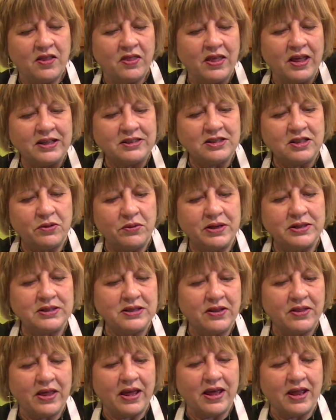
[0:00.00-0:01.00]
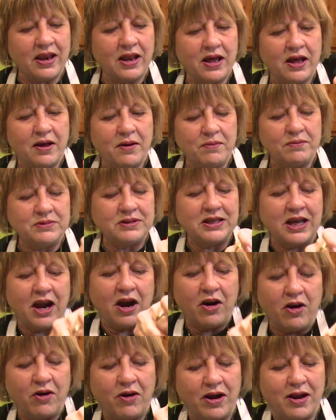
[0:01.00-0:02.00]
That's the rest of that
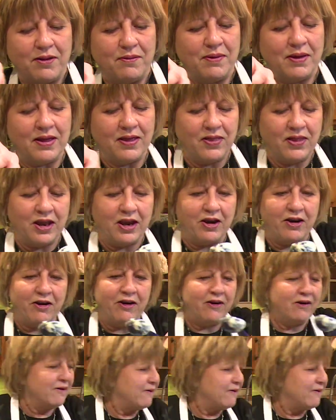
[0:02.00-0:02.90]
sour cream in there.